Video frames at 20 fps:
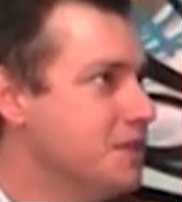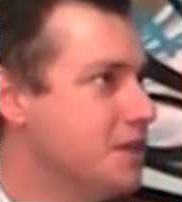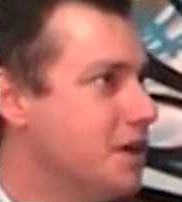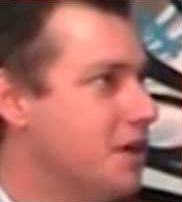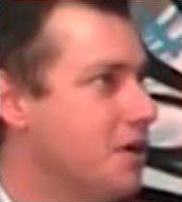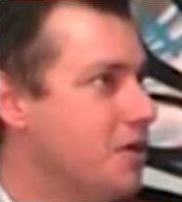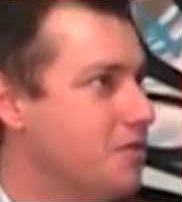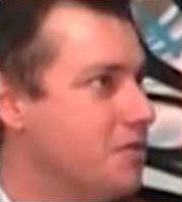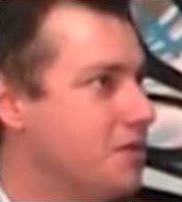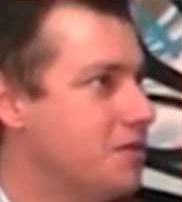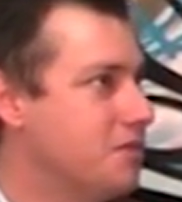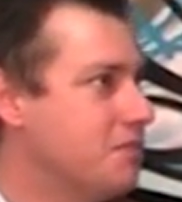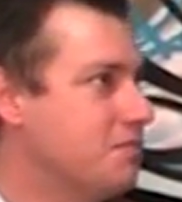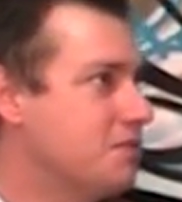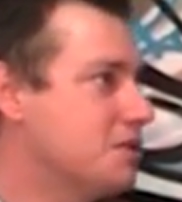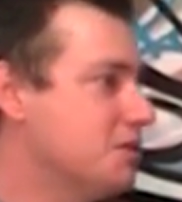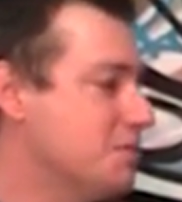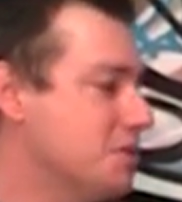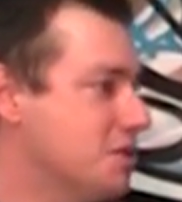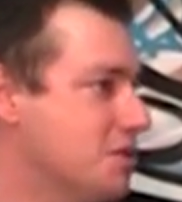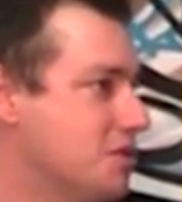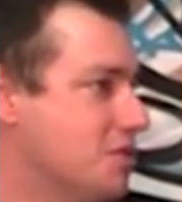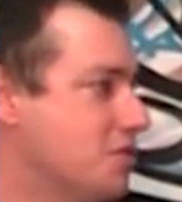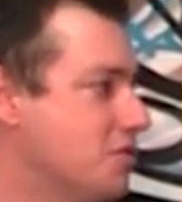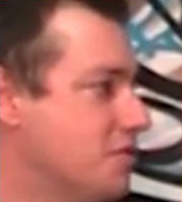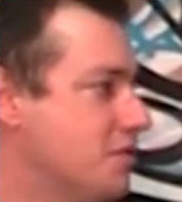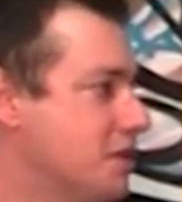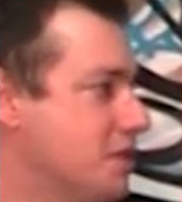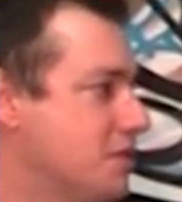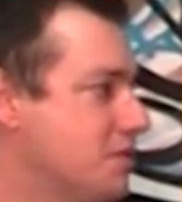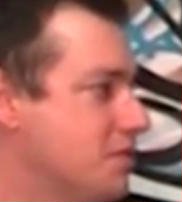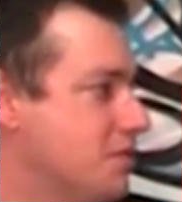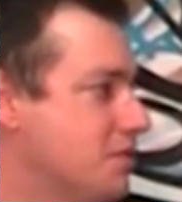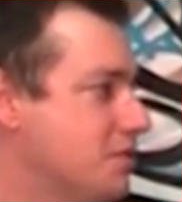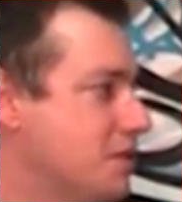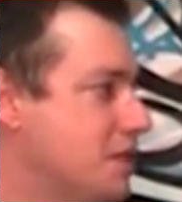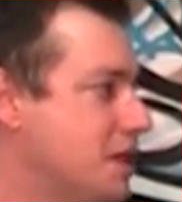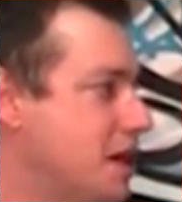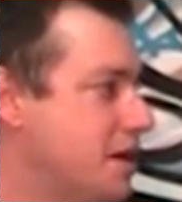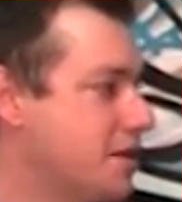of similar sort of
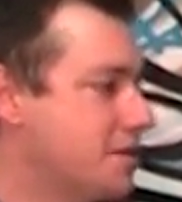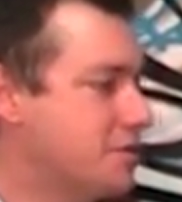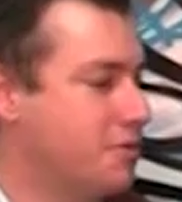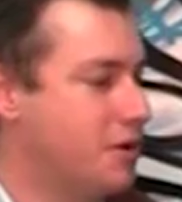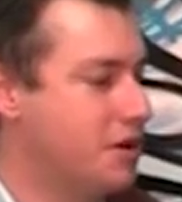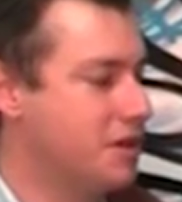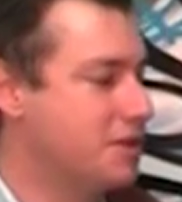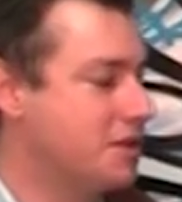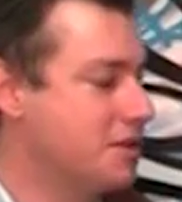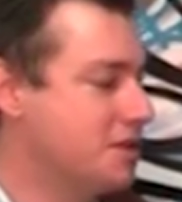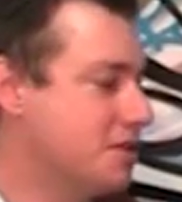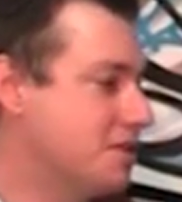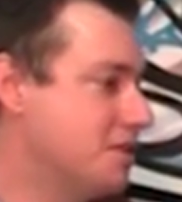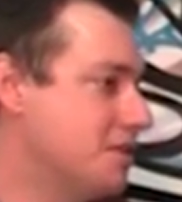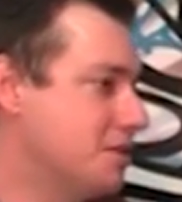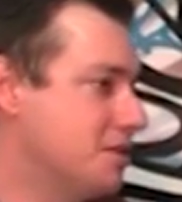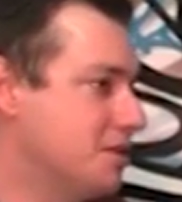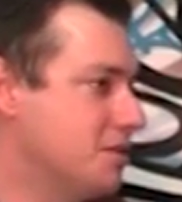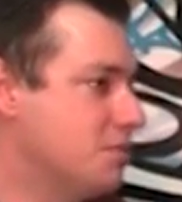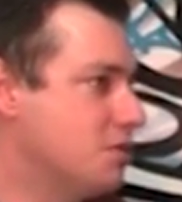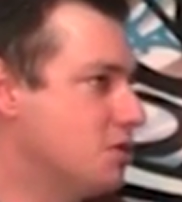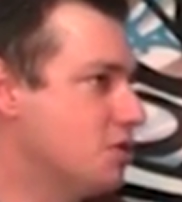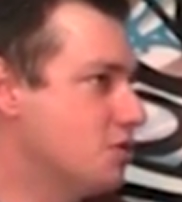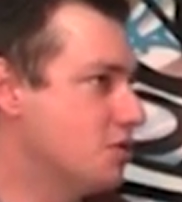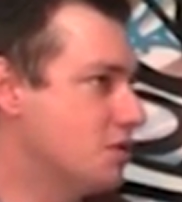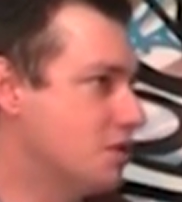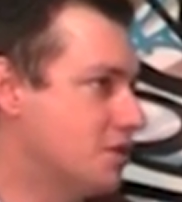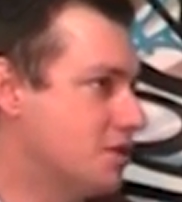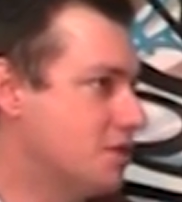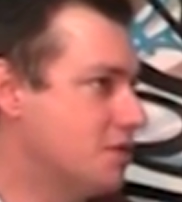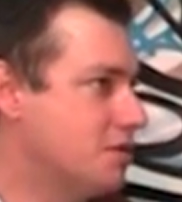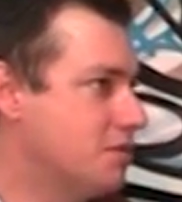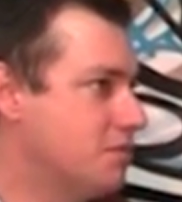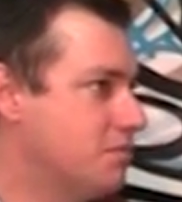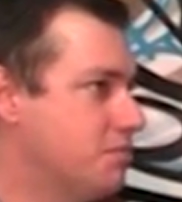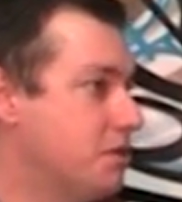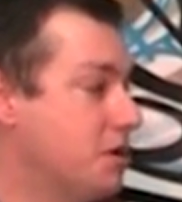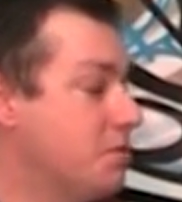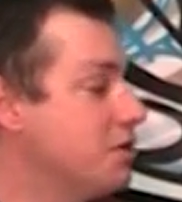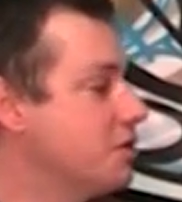attacks, racist abuse on
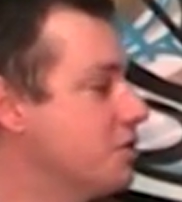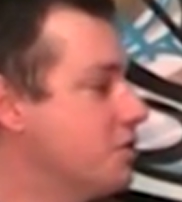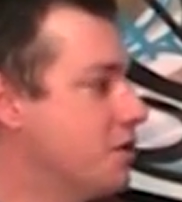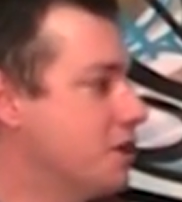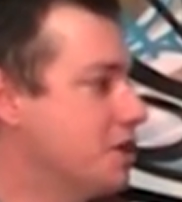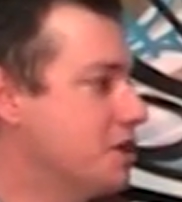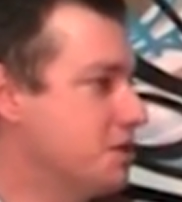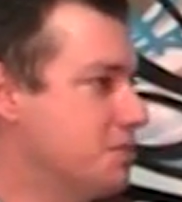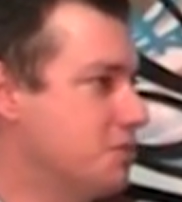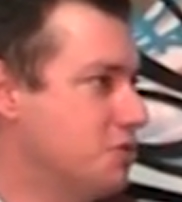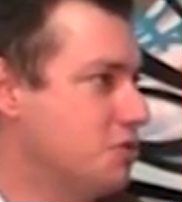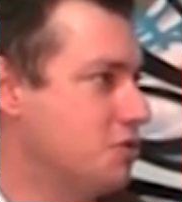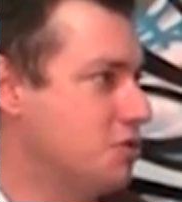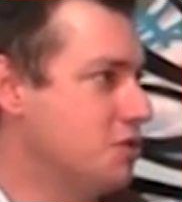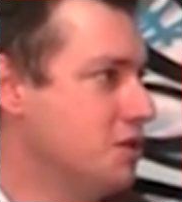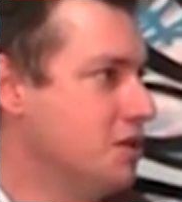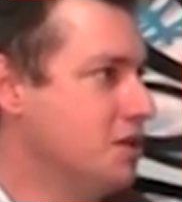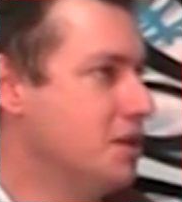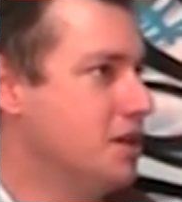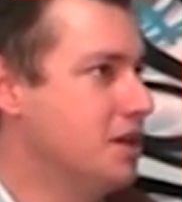public transport.